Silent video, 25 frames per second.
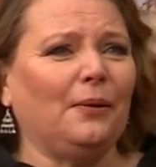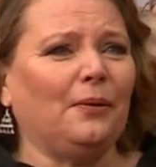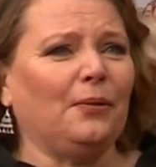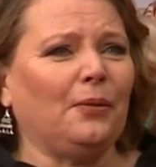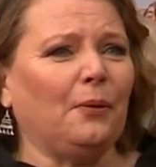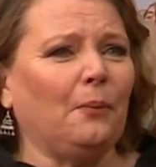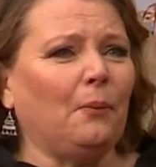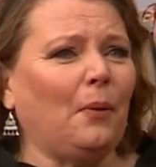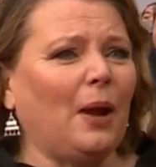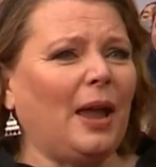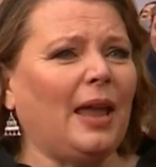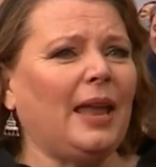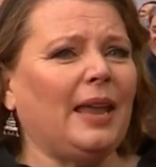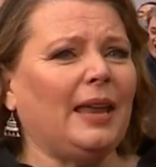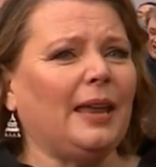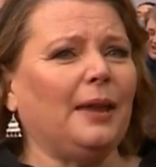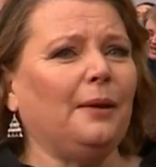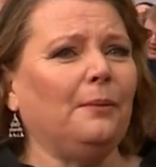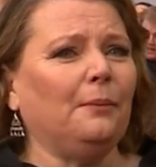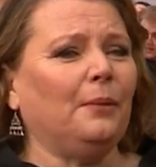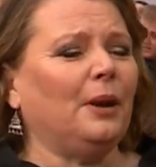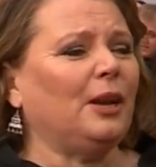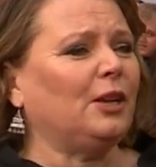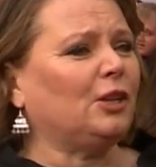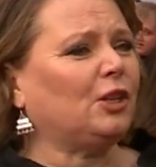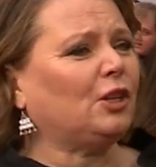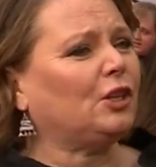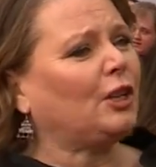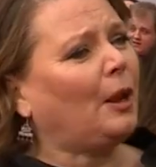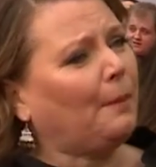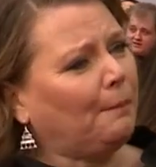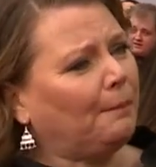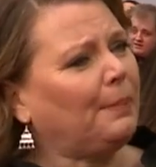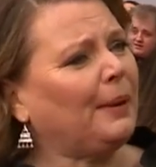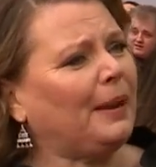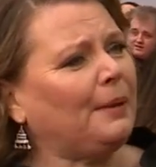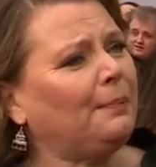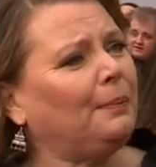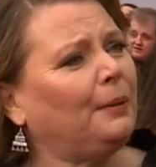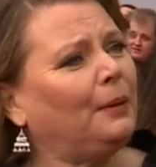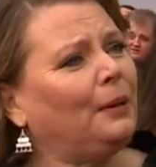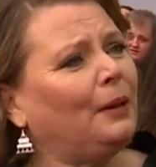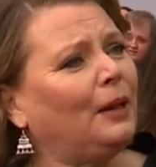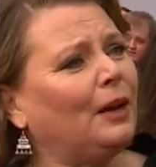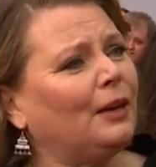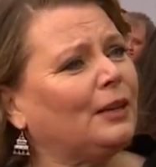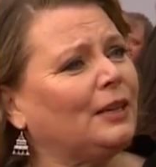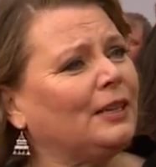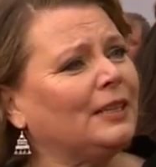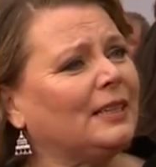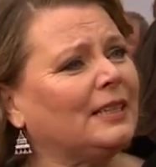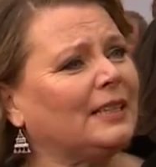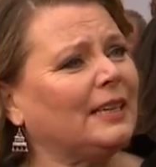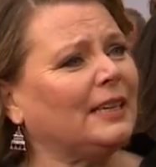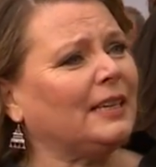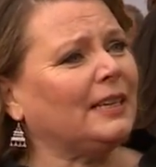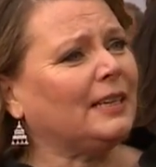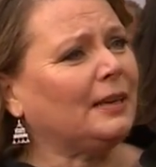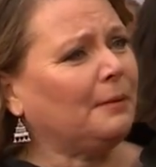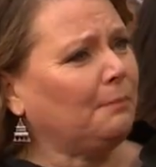the way in which some people are considered